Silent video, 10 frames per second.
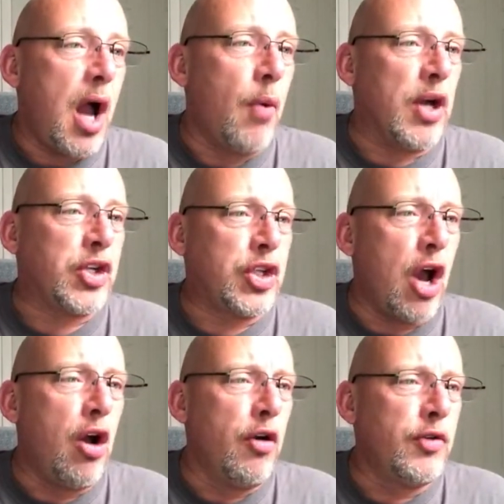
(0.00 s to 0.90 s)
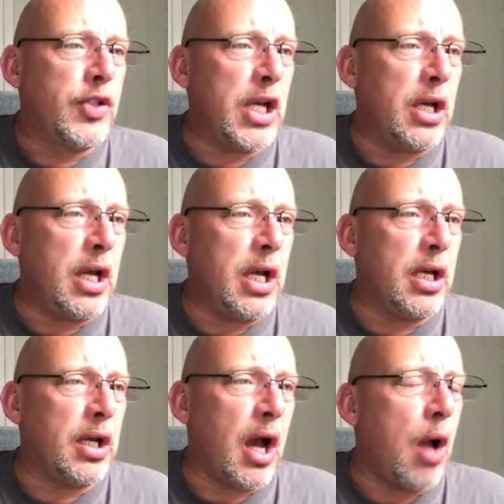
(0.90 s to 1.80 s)
I watch stoves
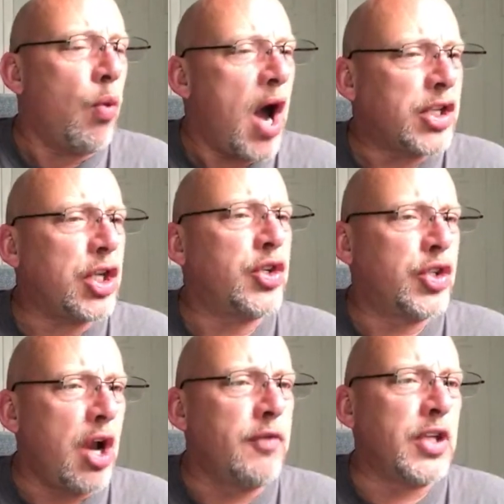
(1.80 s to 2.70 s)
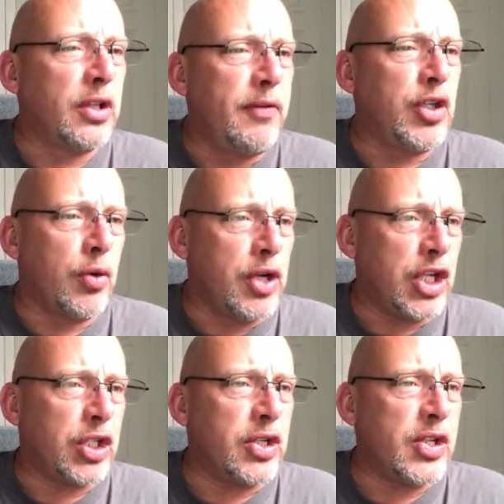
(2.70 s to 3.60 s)
and I watch stoves and living
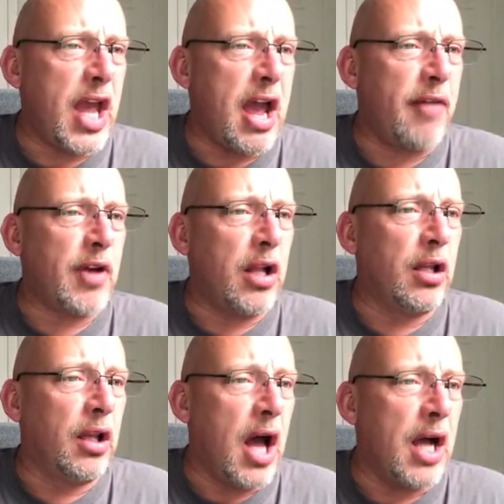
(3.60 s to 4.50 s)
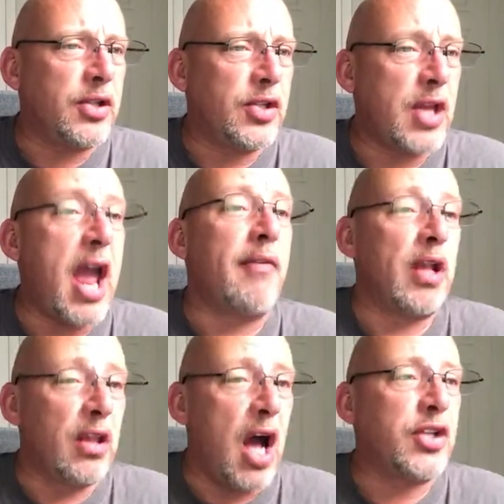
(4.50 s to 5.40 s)
traditions. They have lots. They have a
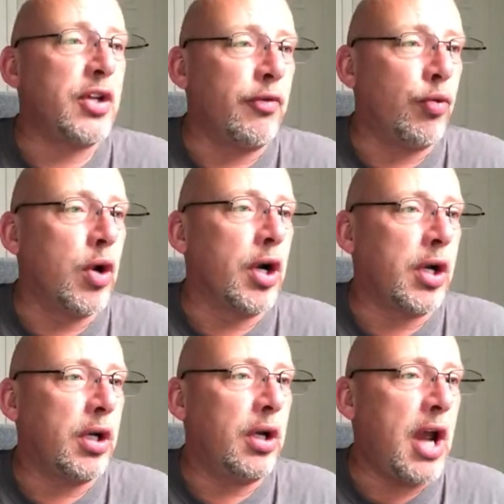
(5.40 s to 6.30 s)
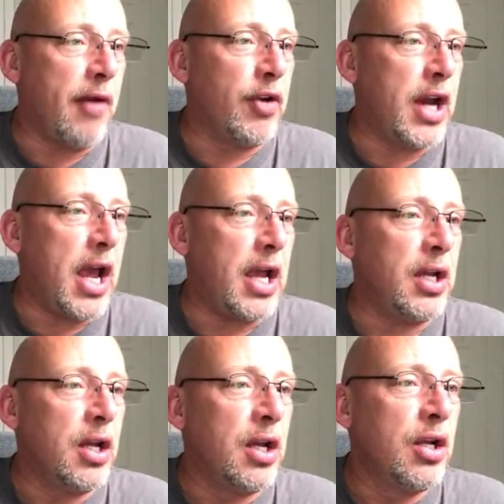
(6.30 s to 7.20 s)
lots of work every day.
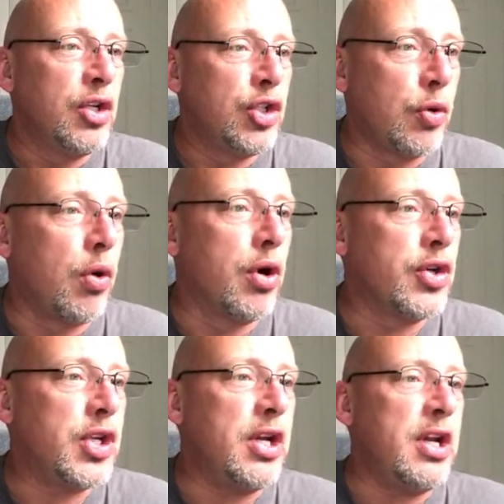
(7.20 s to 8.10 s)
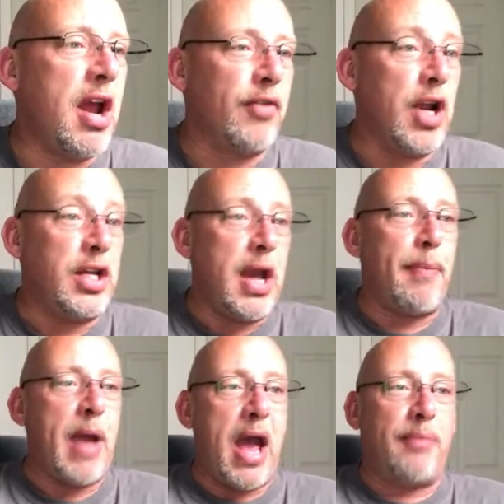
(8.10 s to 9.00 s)
Chores
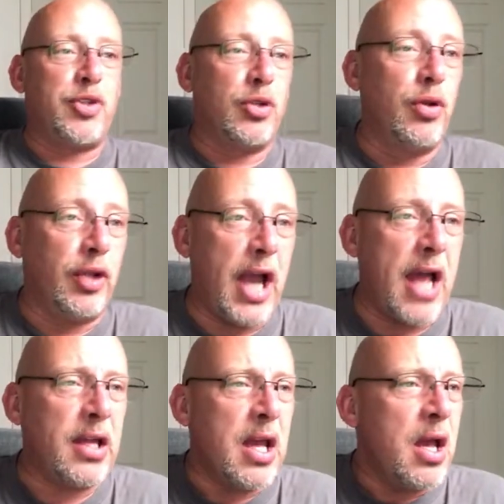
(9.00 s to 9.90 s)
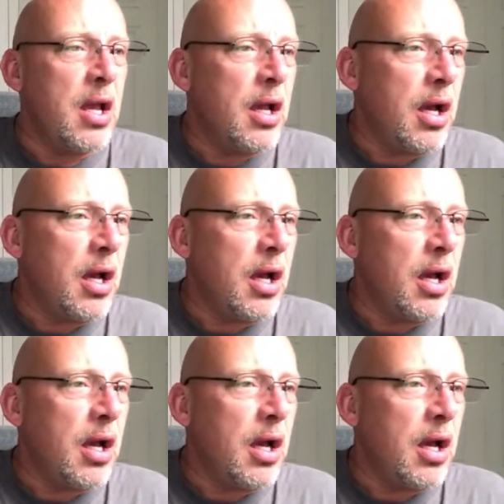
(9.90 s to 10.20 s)
never end. Yep, absolutely. I